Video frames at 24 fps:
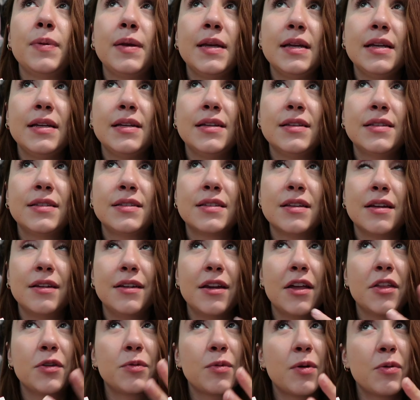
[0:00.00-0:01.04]
piece,
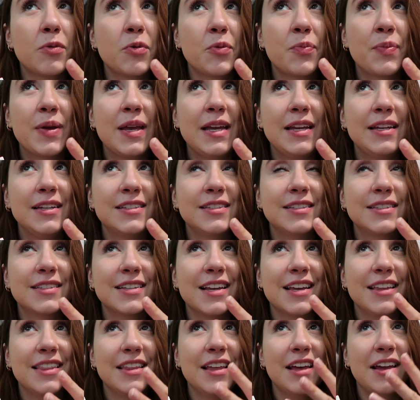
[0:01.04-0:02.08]
another rubber piece,
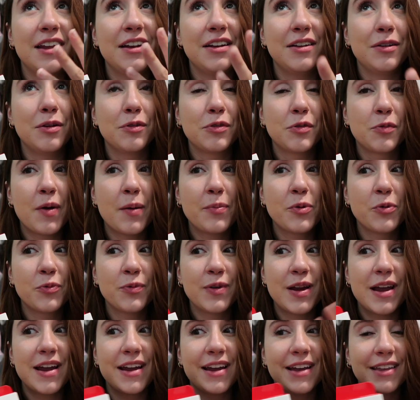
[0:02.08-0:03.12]
and then the rubber
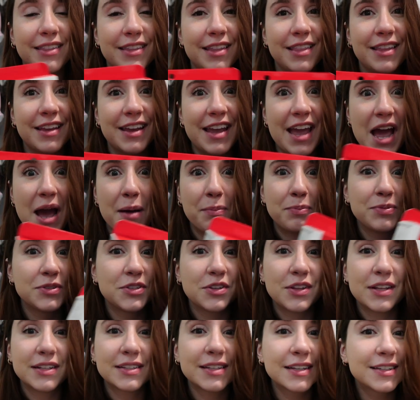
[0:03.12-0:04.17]
ring, and then the cap.
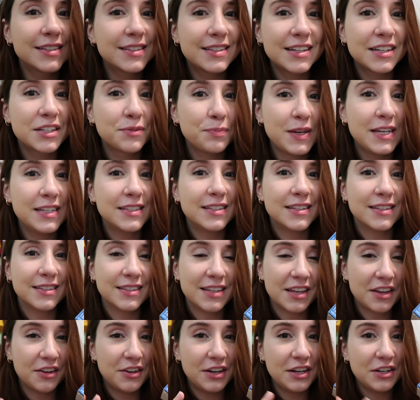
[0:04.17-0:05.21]
So that's like six pieces
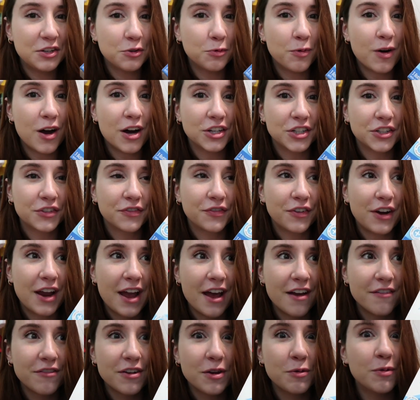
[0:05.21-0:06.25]
that you need to wash for
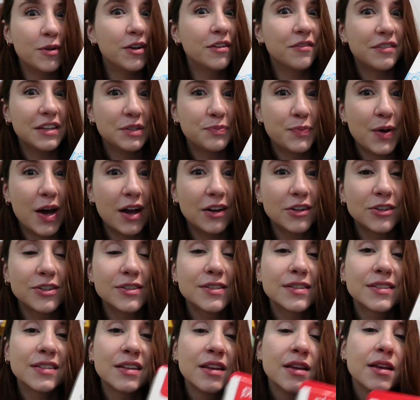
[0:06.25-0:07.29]
every one of these
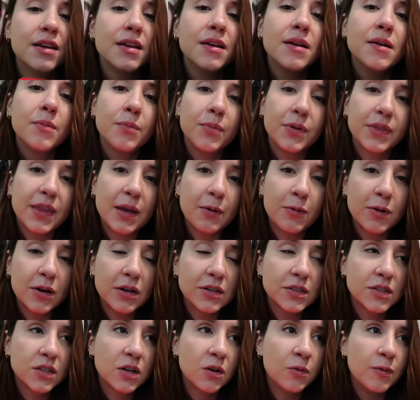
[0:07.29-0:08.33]
bottles, but they
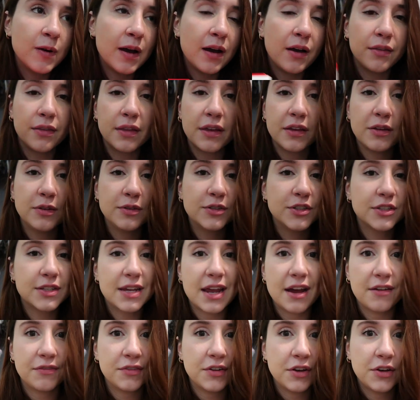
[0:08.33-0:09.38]
work so well that you just
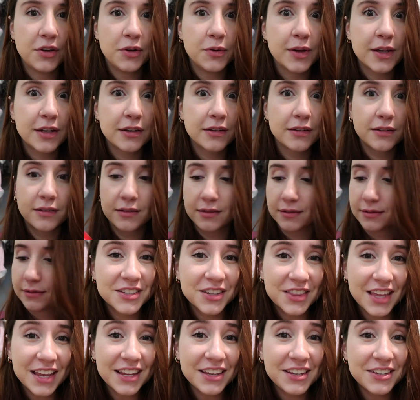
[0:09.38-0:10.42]
have to do it.
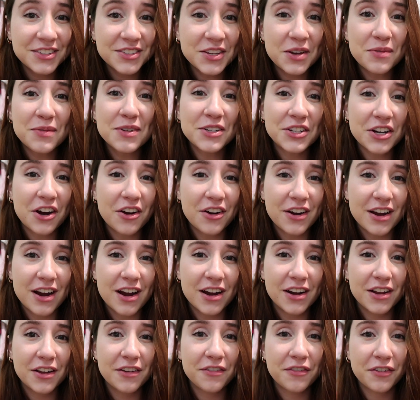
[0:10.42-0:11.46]
So thank you so much,
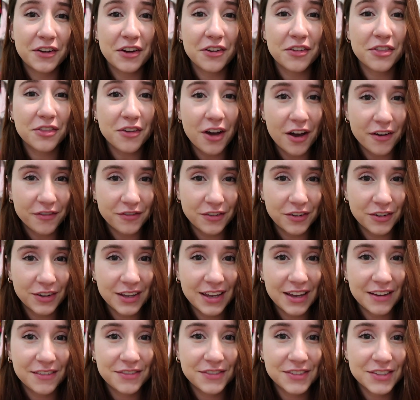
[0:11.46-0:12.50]
Ariana, for your thoughtful
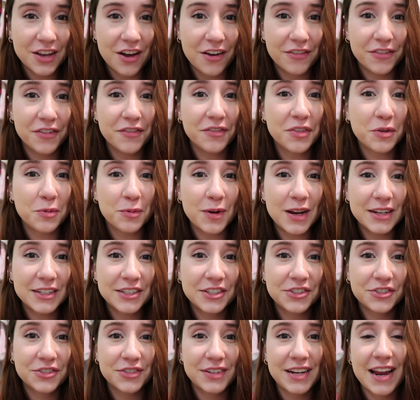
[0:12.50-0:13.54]
gifts off of the
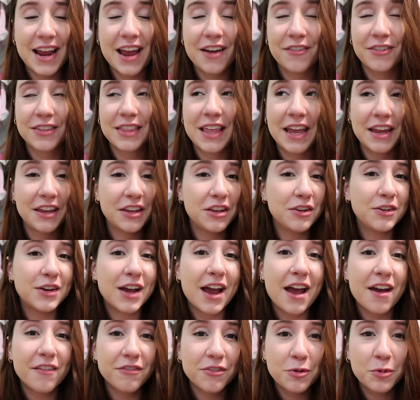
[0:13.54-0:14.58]
registry. Thank you
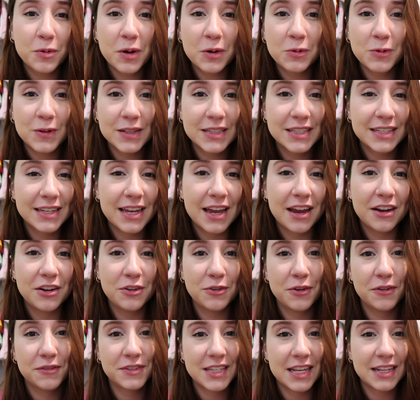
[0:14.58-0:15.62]
to everyone once again
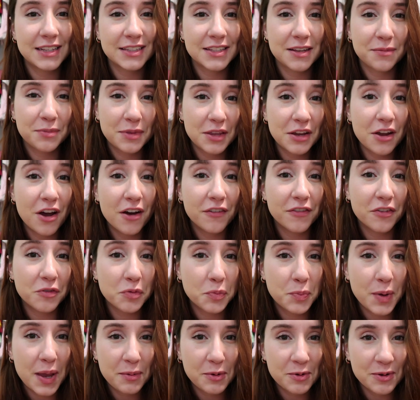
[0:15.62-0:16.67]
who have sent something off of
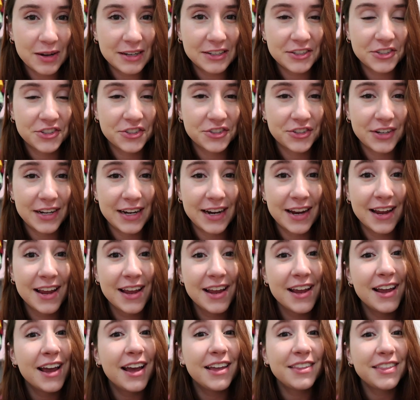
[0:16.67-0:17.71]
the baby registry.
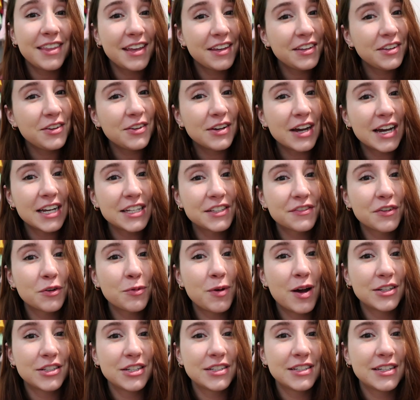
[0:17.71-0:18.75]
And thank you guys for
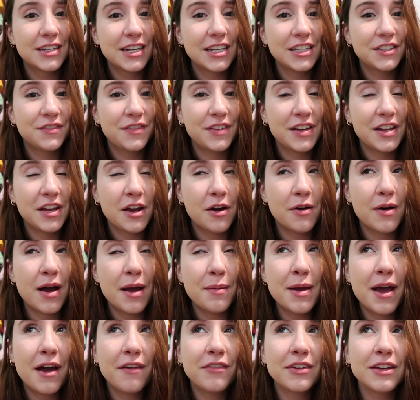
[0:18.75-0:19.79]
watching today's video.
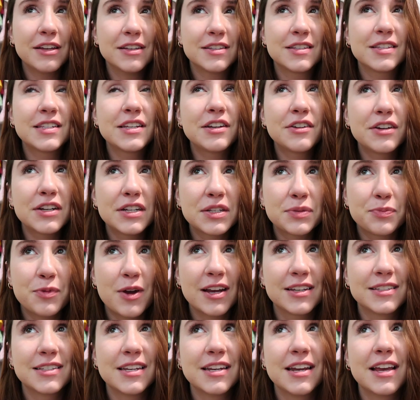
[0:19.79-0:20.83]
I'm having a serious
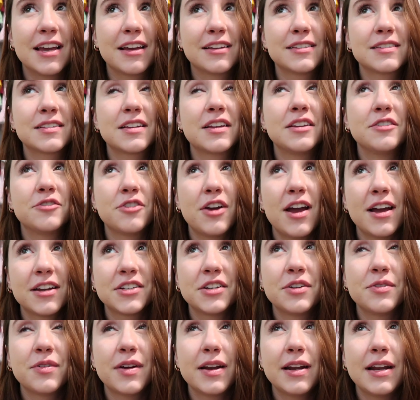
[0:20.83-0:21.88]
Braxton Hicks
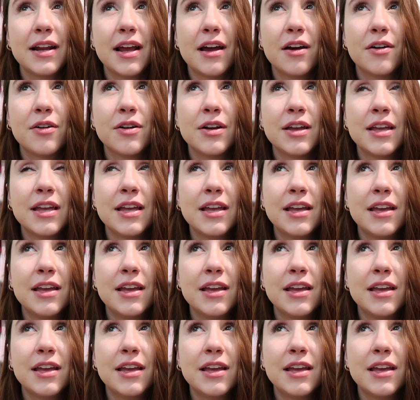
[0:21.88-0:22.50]
contraction right now.